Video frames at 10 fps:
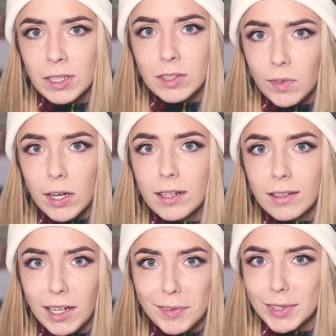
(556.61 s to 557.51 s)
It's fine.
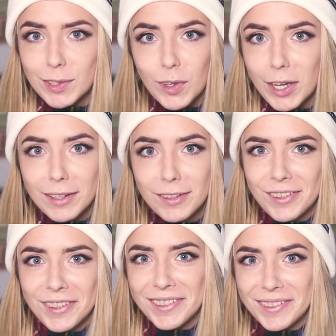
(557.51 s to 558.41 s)
Everything's fine.
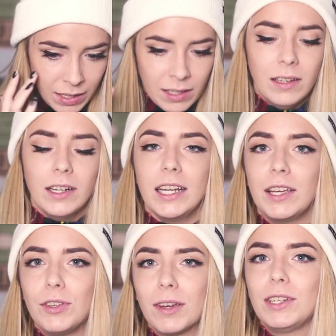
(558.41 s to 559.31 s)
Alright,
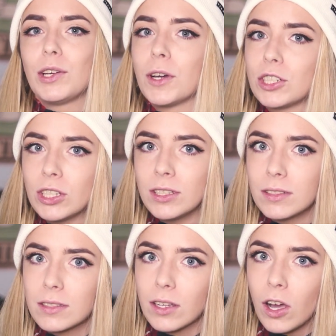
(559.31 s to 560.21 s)
if you have any
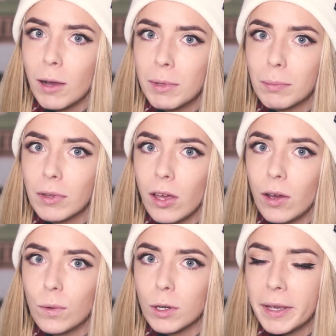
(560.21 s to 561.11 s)
questions, comment
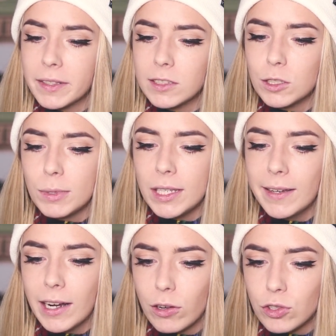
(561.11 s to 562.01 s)
below or message me
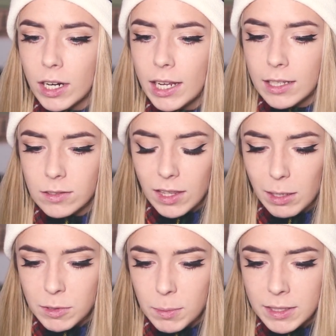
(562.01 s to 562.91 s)
and I'll try to answer
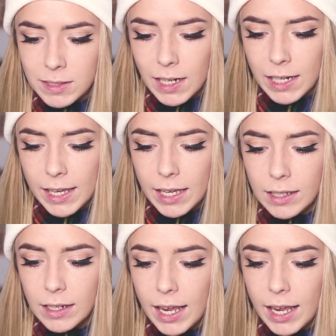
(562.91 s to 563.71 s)
them as best that I can.